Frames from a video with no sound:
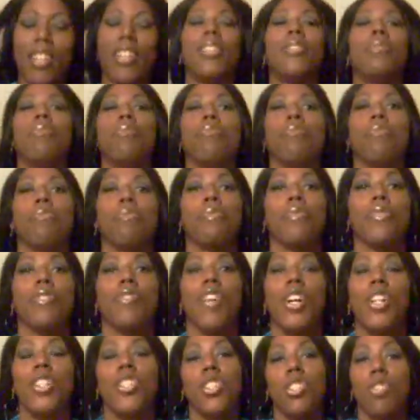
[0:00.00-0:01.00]
um,
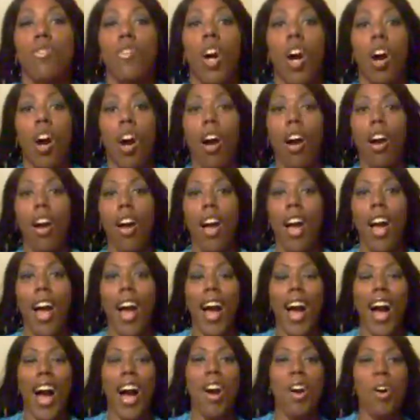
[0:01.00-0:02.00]
first of all,
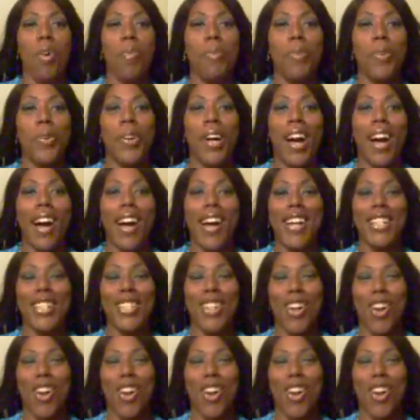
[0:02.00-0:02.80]
I hope you guys